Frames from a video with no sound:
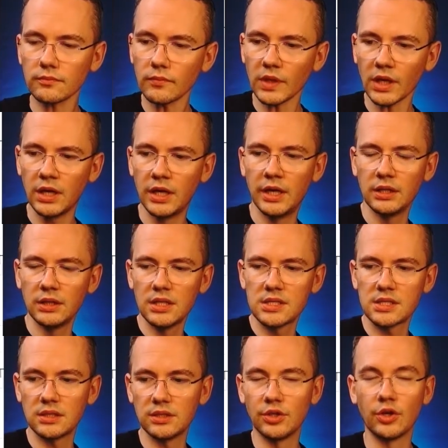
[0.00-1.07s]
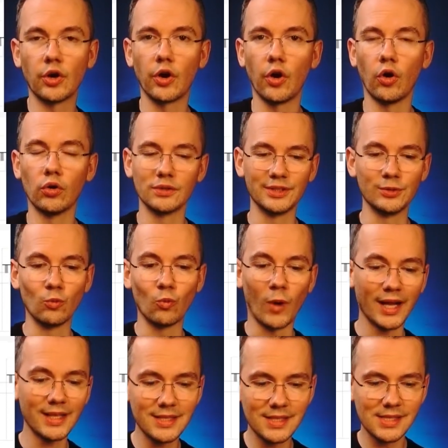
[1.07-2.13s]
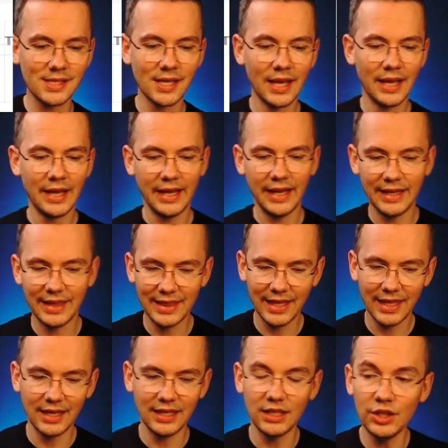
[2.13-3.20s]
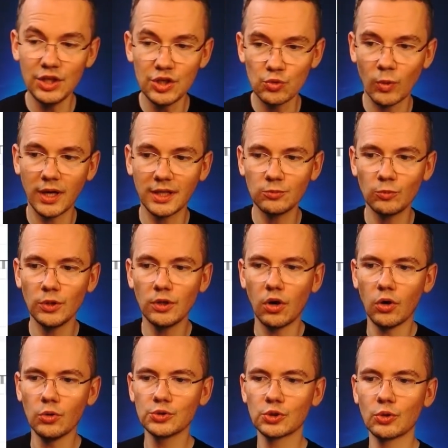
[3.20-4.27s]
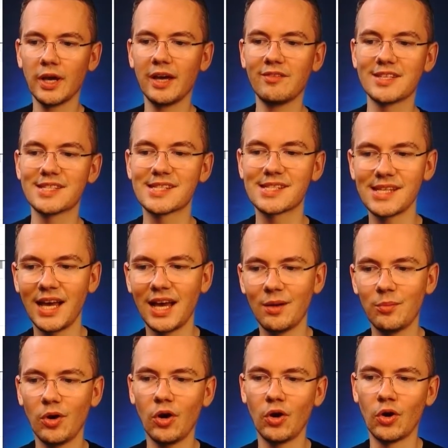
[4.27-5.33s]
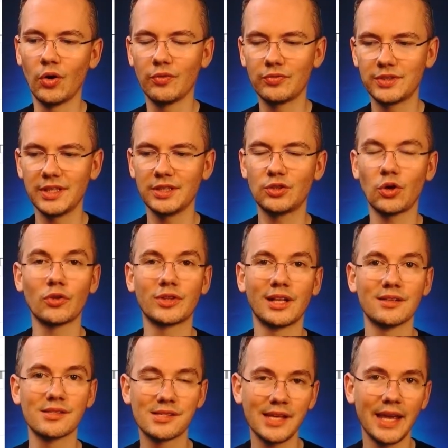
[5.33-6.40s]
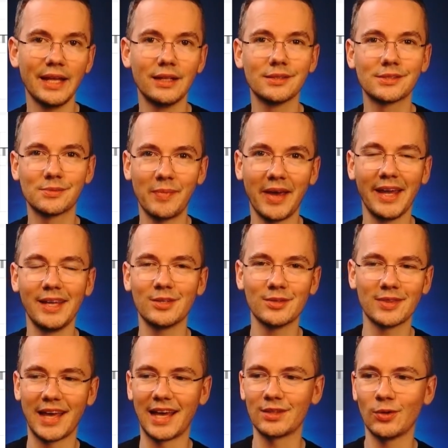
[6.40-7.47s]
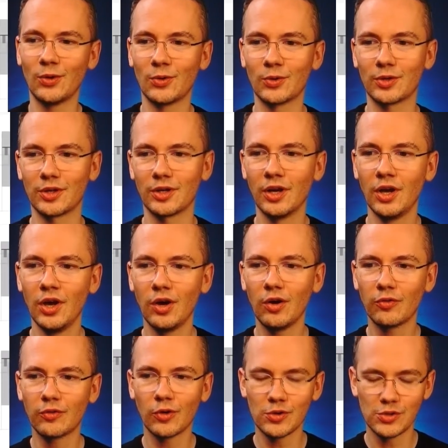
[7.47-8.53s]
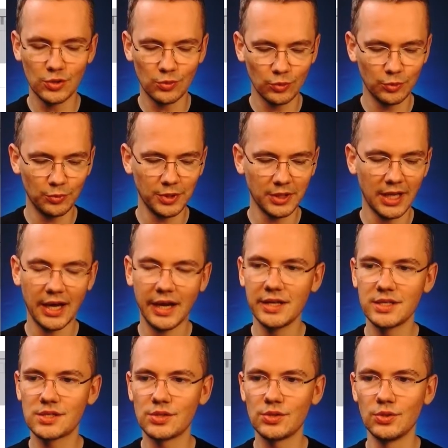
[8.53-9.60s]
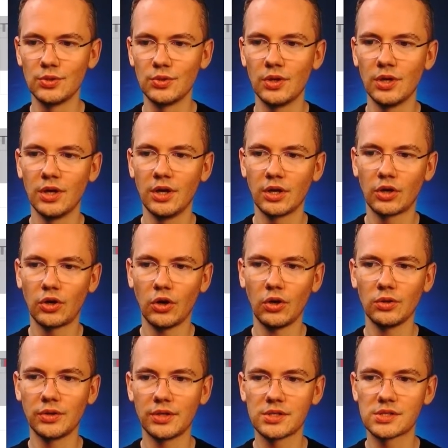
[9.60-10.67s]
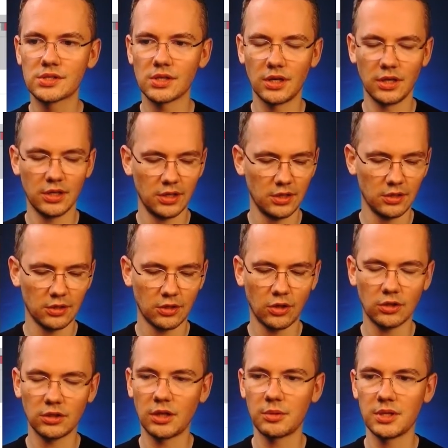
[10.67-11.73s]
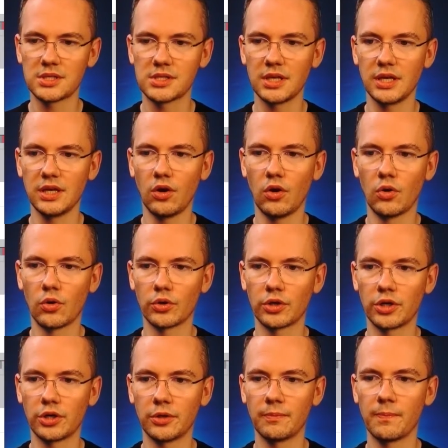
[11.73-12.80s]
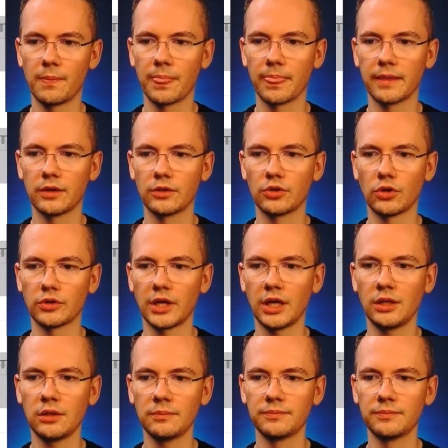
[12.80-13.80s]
listed in here only once, and then each one will also have a sum of the total sales made on that order. Of course, it would be nice to call this column, let's say, order total.